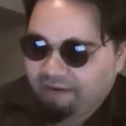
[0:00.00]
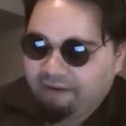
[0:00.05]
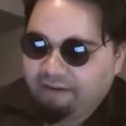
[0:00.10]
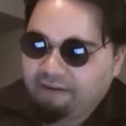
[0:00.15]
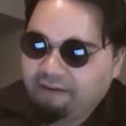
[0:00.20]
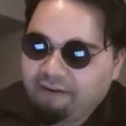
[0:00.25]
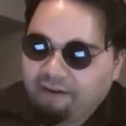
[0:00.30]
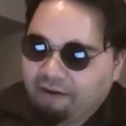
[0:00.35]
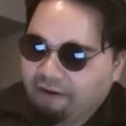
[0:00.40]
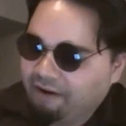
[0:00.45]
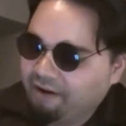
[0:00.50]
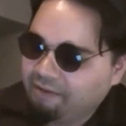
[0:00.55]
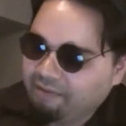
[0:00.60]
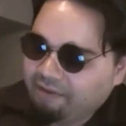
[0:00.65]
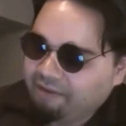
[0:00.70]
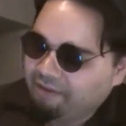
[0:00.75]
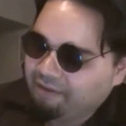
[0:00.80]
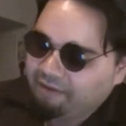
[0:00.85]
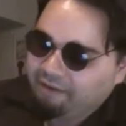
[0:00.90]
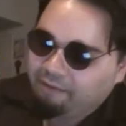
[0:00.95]
I don't know.
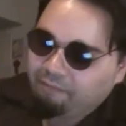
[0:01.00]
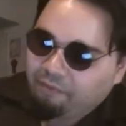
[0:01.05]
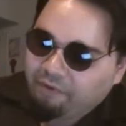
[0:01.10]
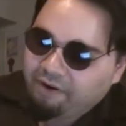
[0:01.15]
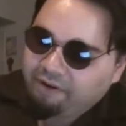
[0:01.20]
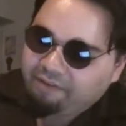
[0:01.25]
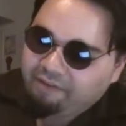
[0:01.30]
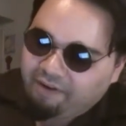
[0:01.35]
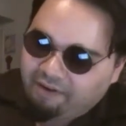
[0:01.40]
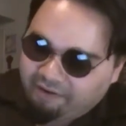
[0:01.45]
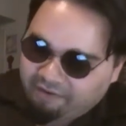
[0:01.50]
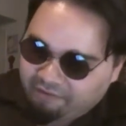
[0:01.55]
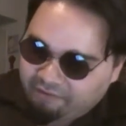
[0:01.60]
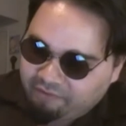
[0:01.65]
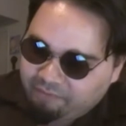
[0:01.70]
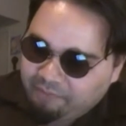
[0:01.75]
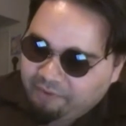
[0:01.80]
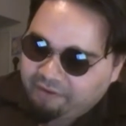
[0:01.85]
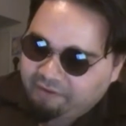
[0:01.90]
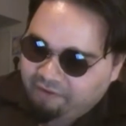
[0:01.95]
And what it
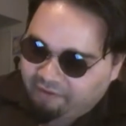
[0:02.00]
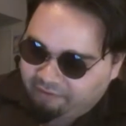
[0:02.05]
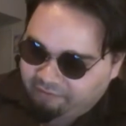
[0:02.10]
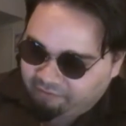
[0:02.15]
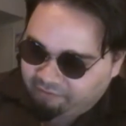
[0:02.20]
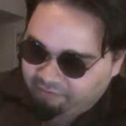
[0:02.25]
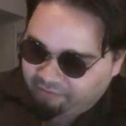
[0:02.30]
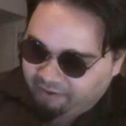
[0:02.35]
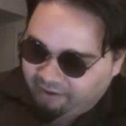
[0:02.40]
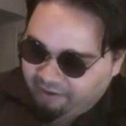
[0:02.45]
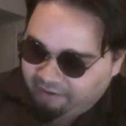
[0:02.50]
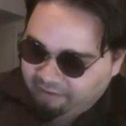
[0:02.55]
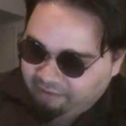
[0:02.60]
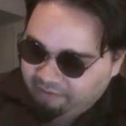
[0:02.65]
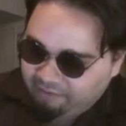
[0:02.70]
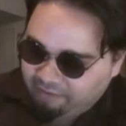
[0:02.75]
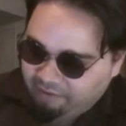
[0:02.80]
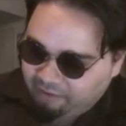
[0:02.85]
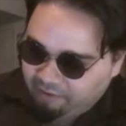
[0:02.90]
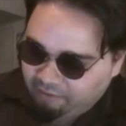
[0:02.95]
does is that,
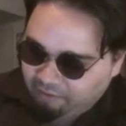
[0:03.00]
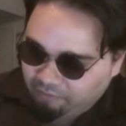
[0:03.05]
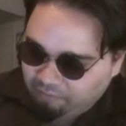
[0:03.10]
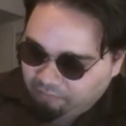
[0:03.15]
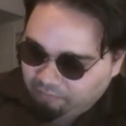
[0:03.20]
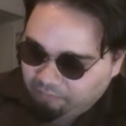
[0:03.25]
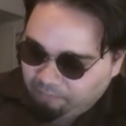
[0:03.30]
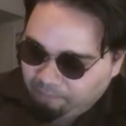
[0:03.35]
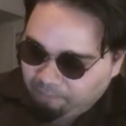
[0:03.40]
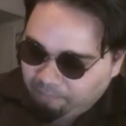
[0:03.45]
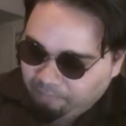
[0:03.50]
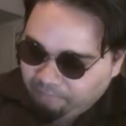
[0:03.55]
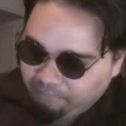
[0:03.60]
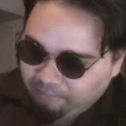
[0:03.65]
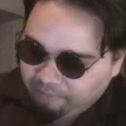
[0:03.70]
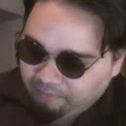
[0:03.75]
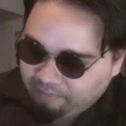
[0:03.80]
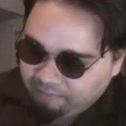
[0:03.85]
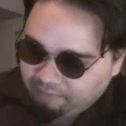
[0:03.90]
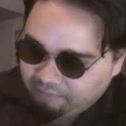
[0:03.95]
you know,
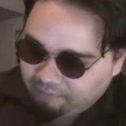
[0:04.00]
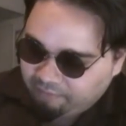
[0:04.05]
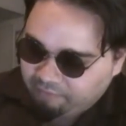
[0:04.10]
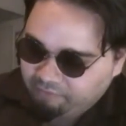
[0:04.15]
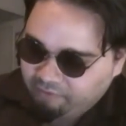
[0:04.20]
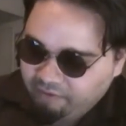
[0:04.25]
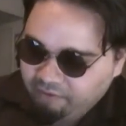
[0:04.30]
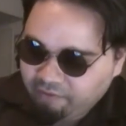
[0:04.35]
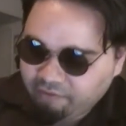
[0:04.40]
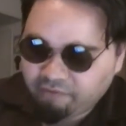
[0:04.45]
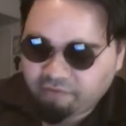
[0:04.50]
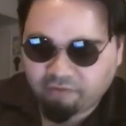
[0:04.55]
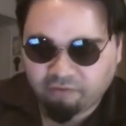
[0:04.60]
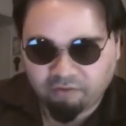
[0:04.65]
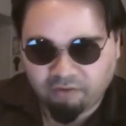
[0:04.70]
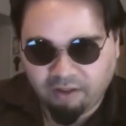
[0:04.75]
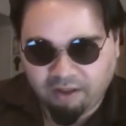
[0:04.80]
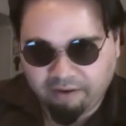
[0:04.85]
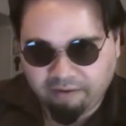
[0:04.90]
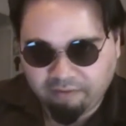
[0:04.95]
because I notice this
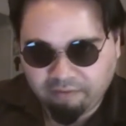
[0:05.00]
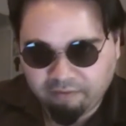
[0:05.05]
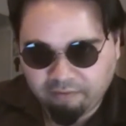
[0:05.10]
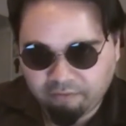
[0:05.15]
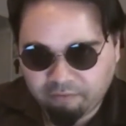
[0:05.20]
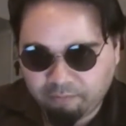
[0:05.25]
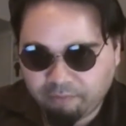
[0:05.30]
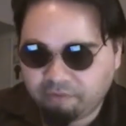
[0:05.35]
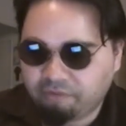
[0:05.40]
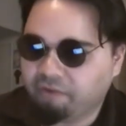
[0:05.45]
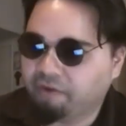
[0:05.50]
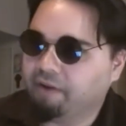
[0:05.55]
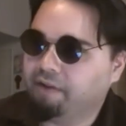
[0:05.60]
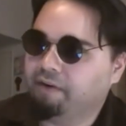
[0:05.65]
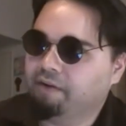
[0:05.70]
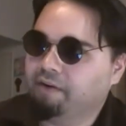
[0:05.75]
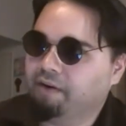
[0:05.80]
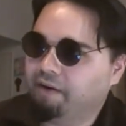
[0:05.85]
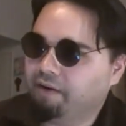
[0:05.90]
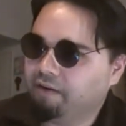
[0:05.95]
a lot, especially
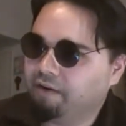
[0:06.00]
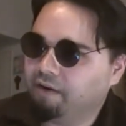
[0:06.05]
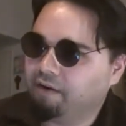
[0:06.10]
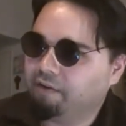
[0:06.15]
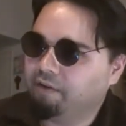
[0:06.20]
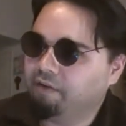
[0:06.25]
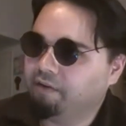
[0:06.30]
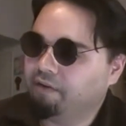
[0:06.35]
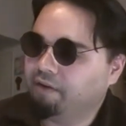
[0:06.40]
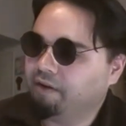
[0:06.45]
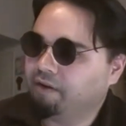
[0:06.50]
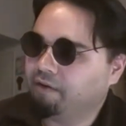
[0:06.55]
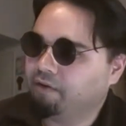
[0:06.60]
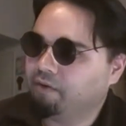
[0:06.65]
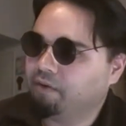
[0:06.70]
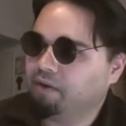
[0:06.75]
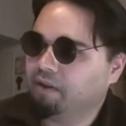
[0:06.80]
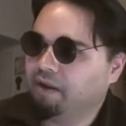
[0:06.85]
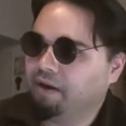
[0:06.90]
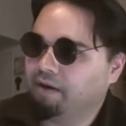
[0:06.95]
on the internet. You know, I
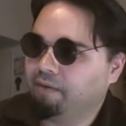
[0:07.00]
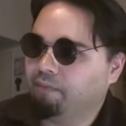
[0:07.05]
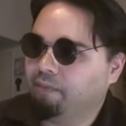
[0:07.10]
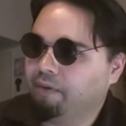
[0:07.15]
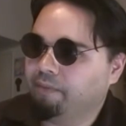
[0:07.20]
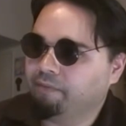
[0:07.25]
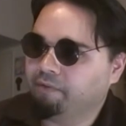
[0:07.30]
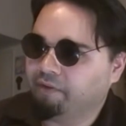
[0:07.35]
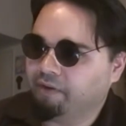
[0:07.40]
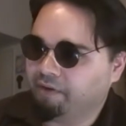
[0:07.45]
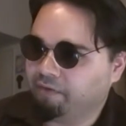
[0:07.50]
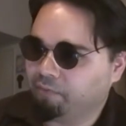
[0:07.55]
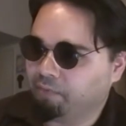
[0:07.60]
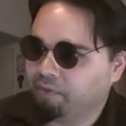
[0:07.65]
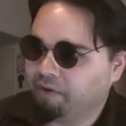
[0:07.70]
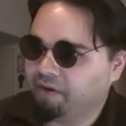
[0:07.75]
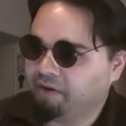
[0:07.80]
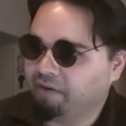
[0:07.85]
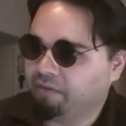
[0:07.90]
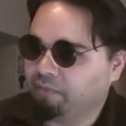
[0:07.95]
go to a lot of websites
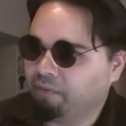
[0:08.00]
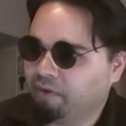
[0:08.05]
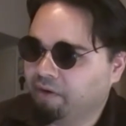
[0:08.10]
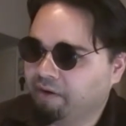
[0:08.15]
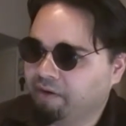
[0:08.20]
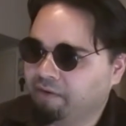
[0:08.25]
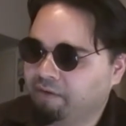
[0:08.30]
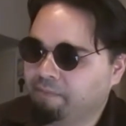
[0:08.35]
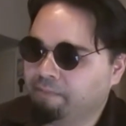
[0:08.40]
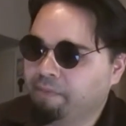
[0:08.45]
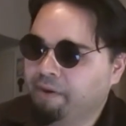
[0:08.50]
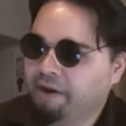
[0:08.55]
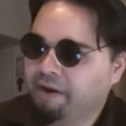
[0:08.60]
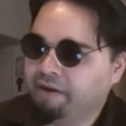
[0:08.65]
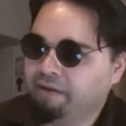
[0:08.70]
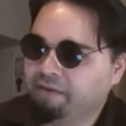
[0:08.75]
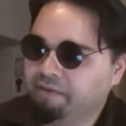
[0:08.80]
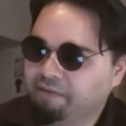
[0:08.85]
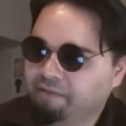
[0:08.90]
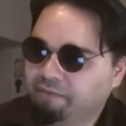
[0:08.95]
where I
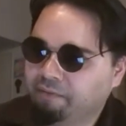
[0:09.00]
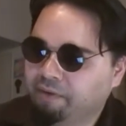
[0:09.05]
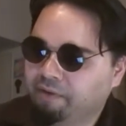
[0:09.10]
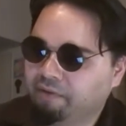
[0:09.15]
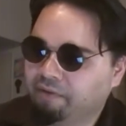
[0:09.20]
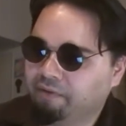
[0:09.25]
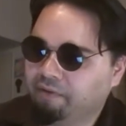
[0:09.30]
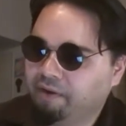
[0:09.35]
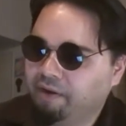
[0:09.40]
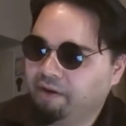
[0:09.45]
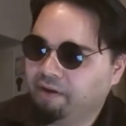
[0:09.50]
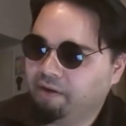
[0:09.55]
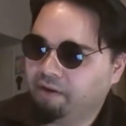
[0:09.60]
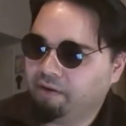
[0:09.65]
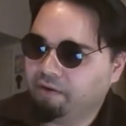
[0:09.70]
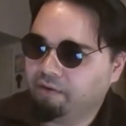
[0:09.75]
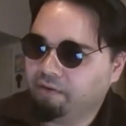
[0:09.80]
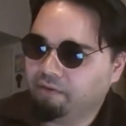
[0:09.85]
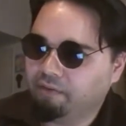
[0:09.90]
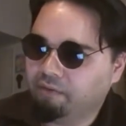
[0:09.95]
debate with,
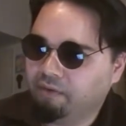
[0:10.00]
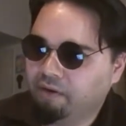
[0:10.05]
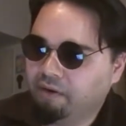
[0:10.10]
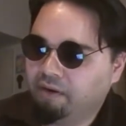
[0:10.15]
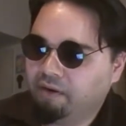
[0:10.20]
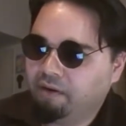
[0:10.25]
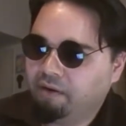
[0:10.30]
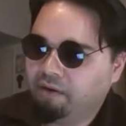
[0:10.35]
like, you know,